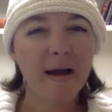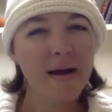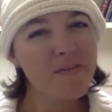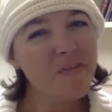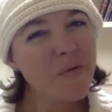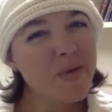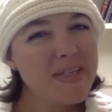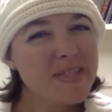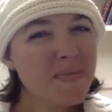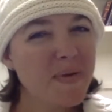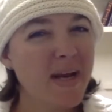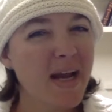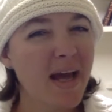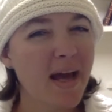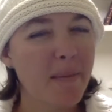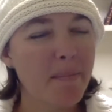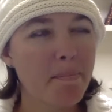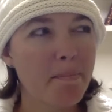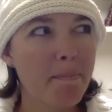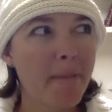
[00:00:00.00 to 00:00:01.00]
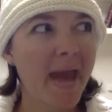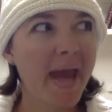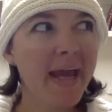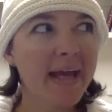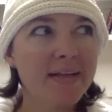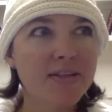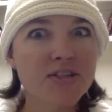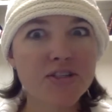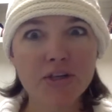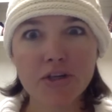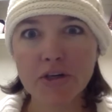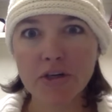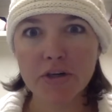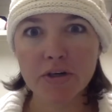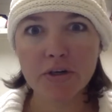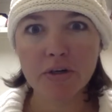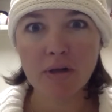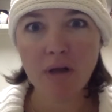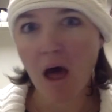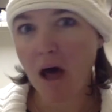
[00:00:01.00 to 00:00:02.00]
I've always been a pantser,
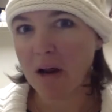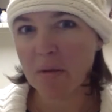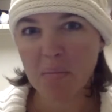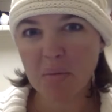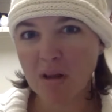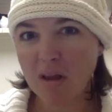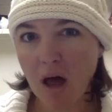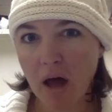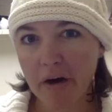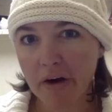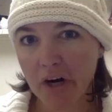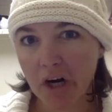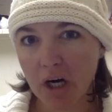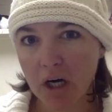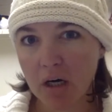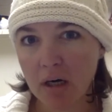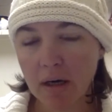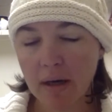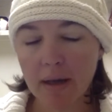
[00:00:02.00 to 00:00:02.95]
not a plotter.